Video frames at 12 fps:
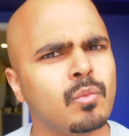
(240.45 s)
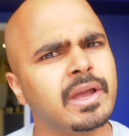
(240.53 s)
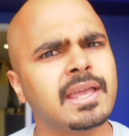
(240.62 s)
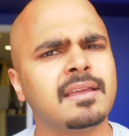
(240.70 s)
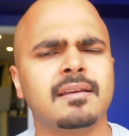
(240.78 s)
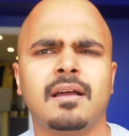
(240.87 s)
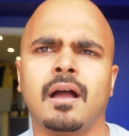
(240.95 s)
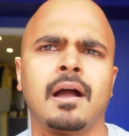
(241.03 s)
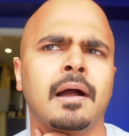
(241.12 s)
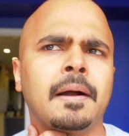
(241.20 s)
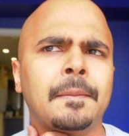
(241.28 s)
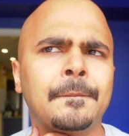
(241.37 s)
way.
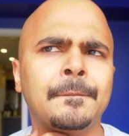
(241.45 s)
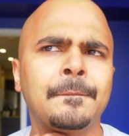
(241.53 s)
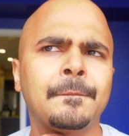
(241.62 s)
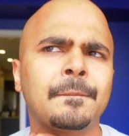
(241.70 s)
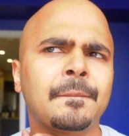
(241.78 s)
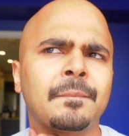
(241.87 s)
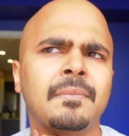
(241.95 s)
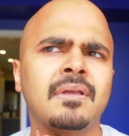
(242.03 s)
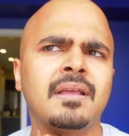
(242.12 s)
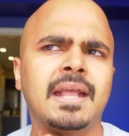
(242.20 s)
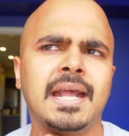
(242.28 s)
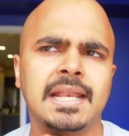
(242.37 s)
And
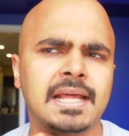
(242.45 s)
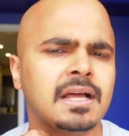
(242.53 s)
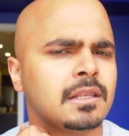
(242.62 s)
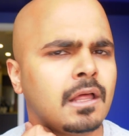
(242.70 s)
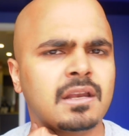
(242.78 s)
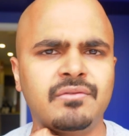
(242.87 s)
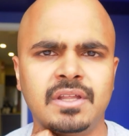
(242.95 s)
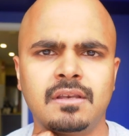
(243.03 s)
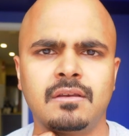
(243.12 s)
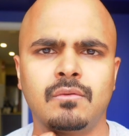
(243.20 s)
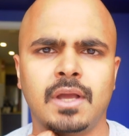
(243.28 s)
a lot of it